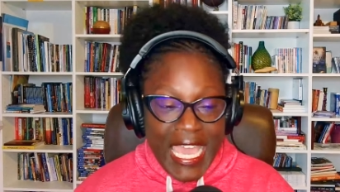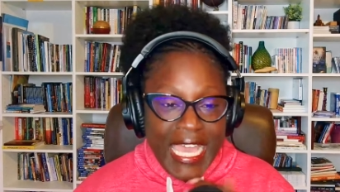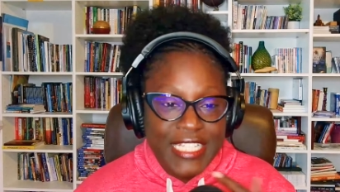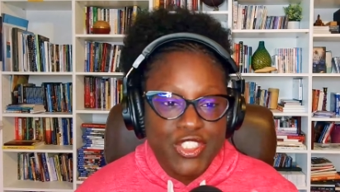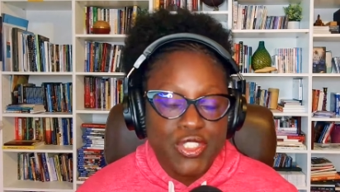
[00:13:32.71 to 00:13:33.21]

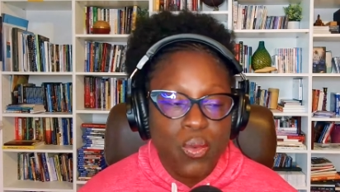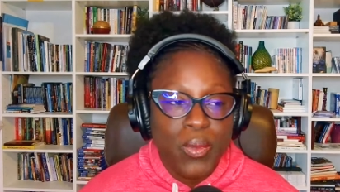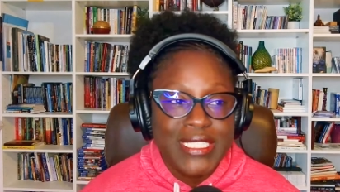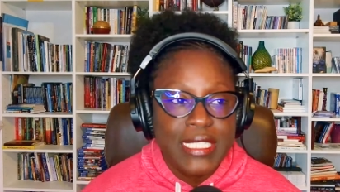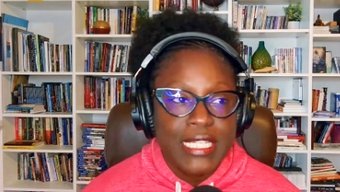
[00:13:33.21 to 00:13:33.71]
And so
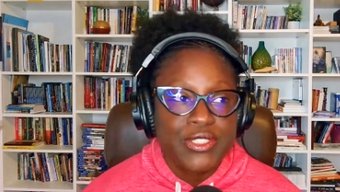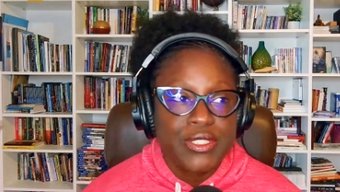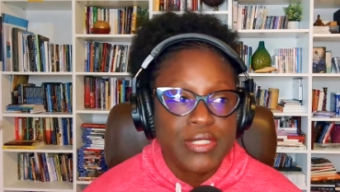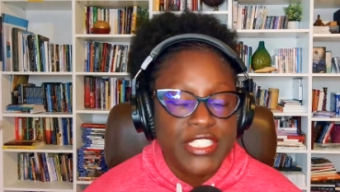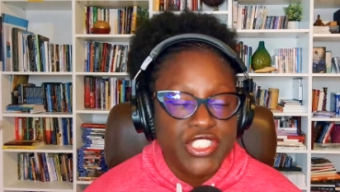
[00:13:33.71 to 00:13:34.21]
what did that
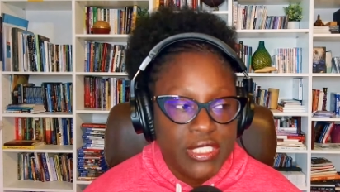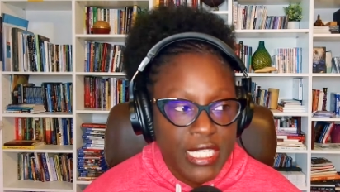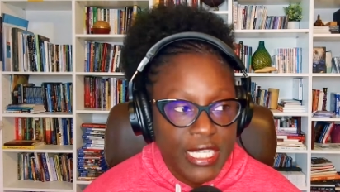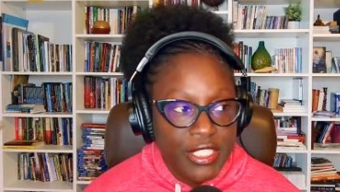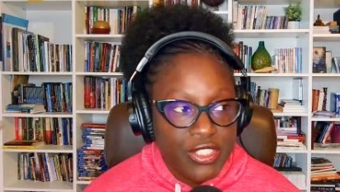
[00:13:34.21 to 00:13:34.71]
do? That
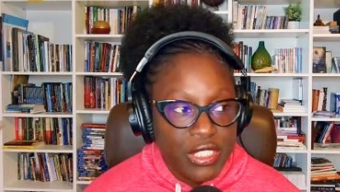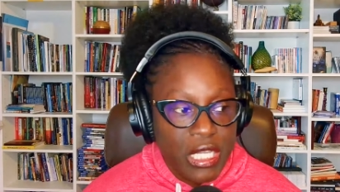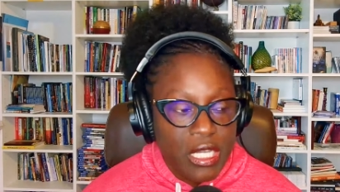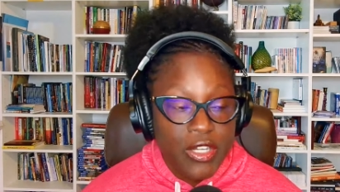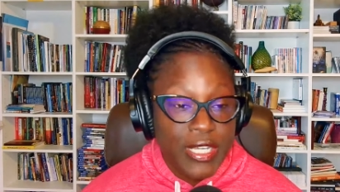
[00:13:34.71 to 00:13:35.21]
changed
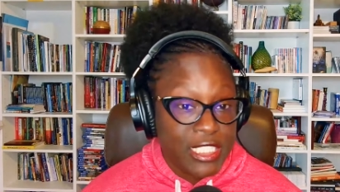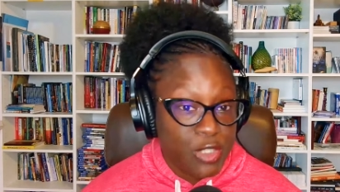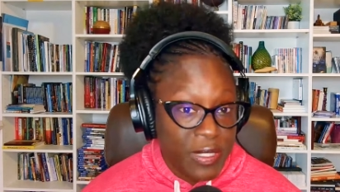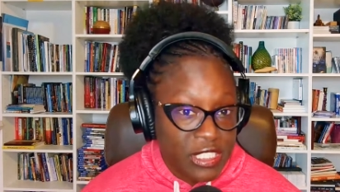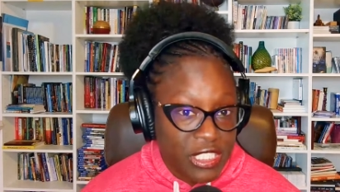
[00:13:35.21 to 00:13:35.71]
her
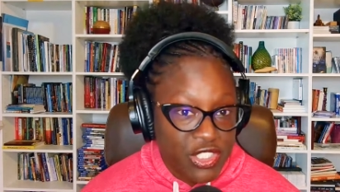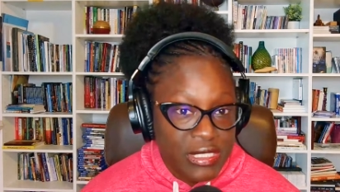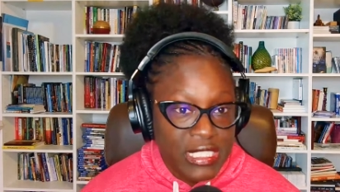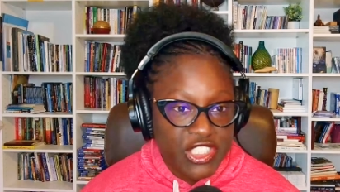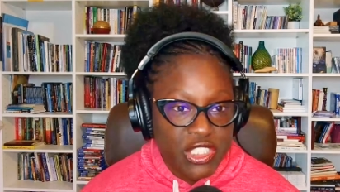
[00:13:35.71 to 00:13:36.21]

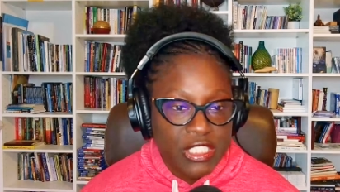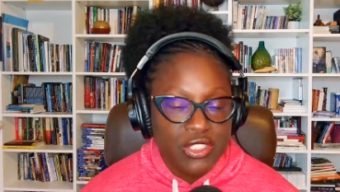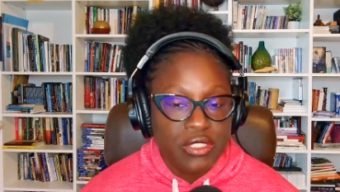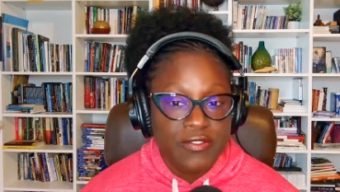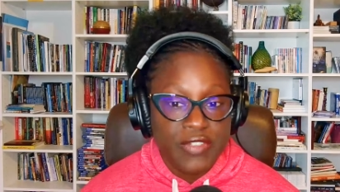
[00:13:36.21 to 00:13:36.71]
expectation. That
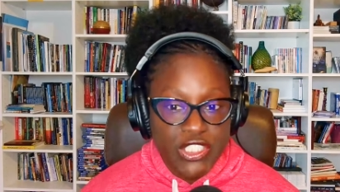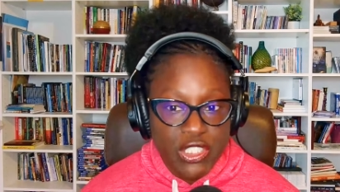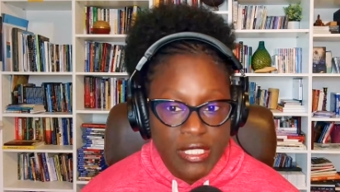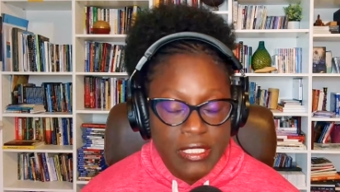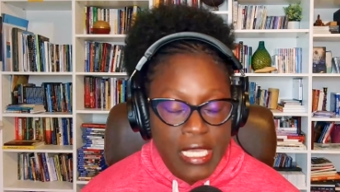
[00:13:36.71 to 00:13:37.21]
changed her
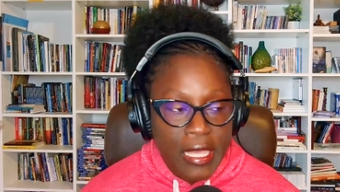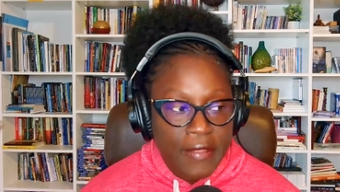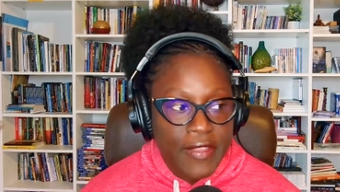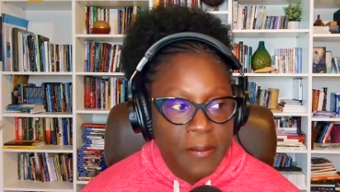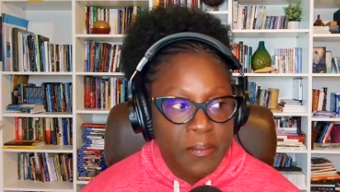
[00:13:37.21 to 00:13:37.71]
vision.
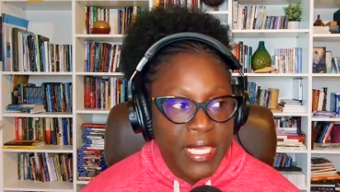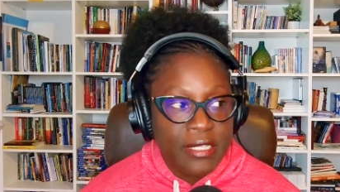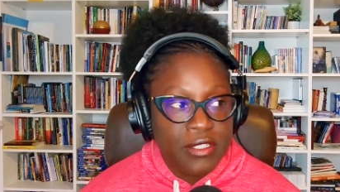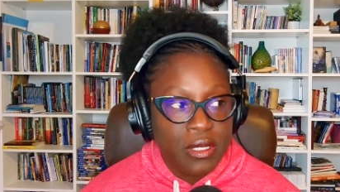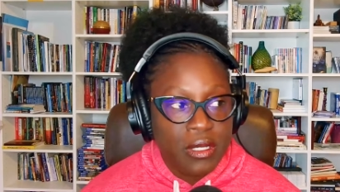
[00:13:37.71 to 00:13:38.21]
That
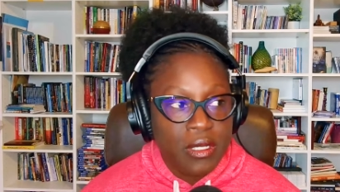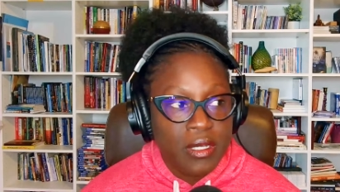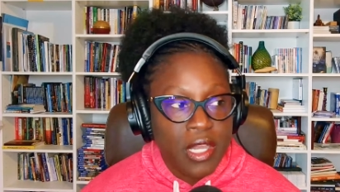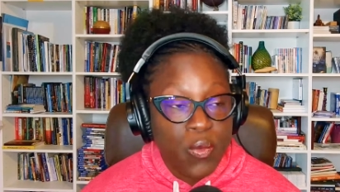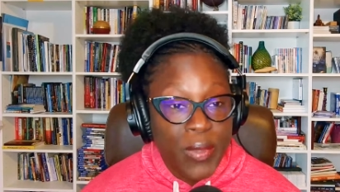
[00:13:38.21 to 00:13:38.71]
made
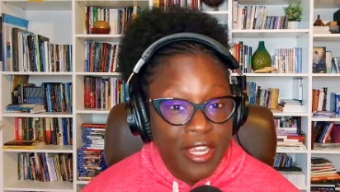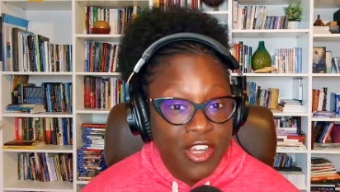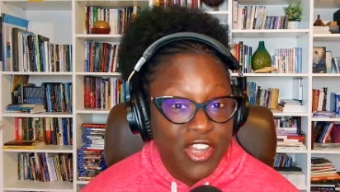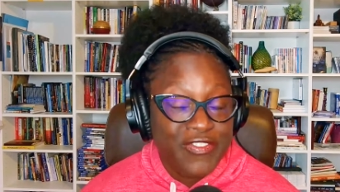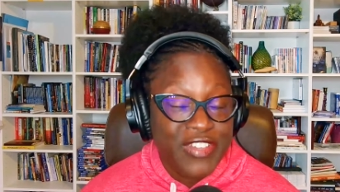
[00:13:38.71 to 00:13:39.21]
her
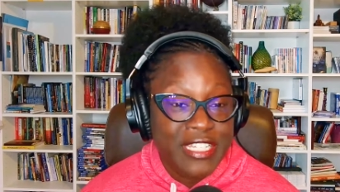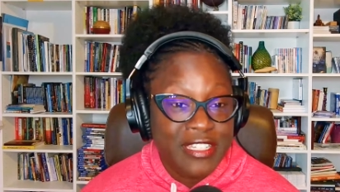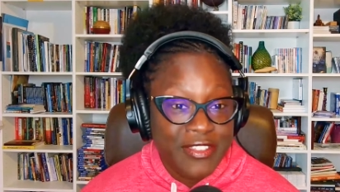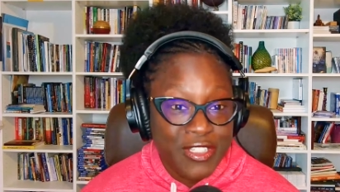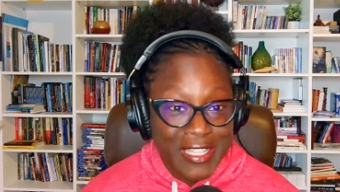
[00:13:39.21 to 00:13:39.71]
aware of
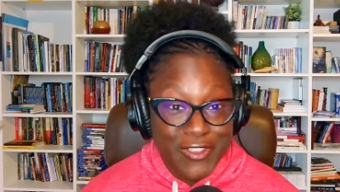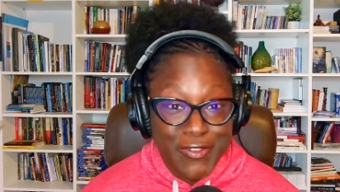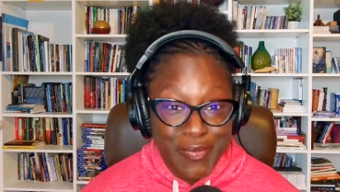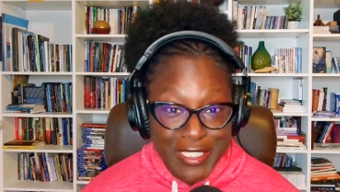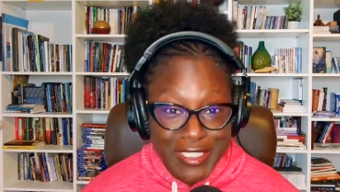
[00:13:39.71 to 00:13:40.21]
another level
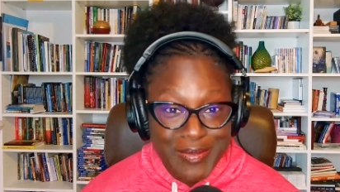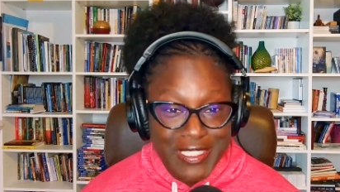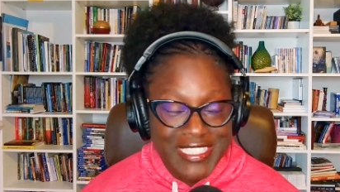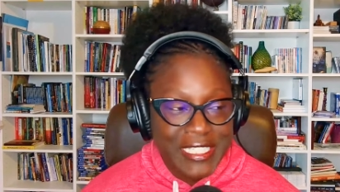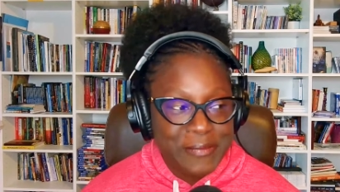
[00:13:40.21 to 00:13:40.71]
of
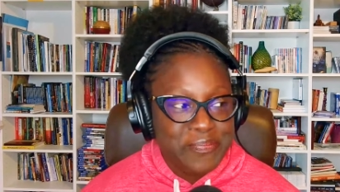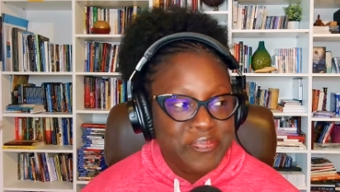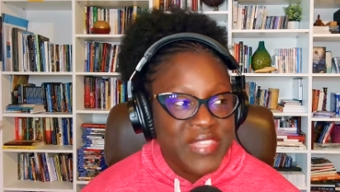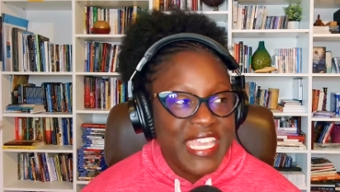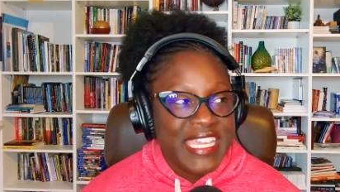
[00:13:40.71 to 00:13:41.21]
possibility.
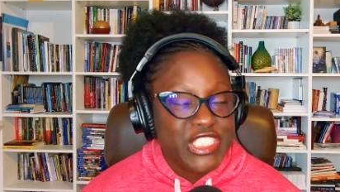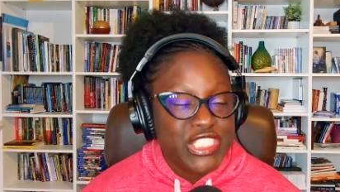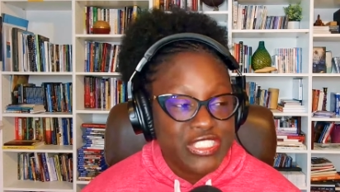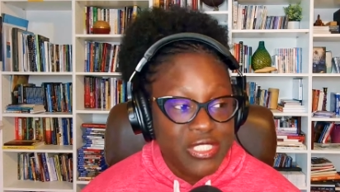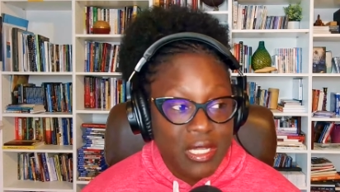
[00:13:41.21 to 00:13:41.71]
And
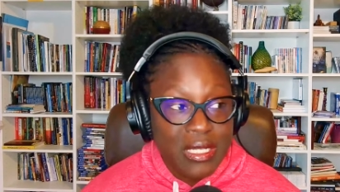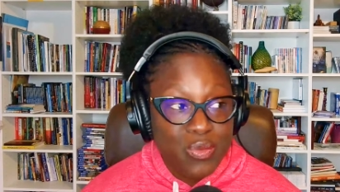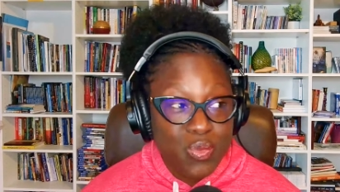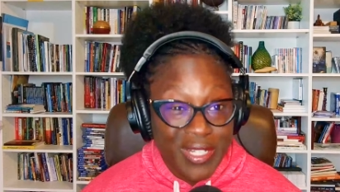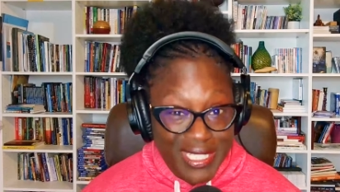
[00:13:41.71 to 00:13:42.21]
she
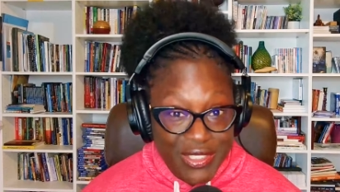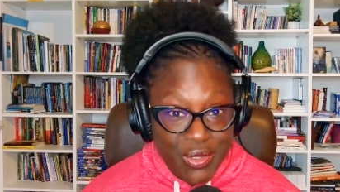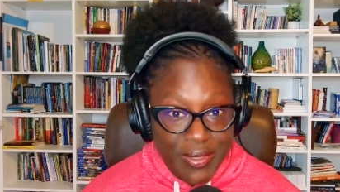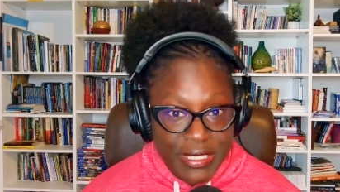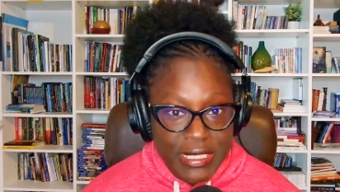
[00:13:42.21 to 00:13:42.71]
started working
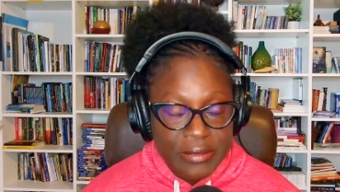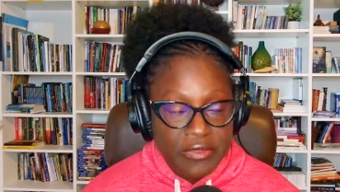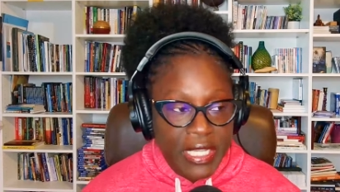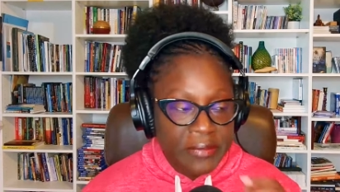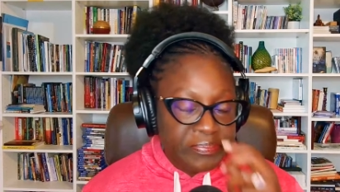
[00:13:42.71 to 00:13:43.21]
towards it,
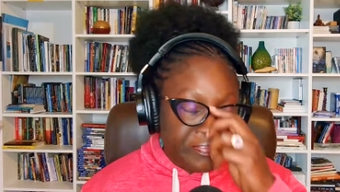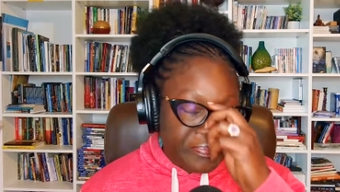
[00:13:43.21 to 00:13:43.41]
right?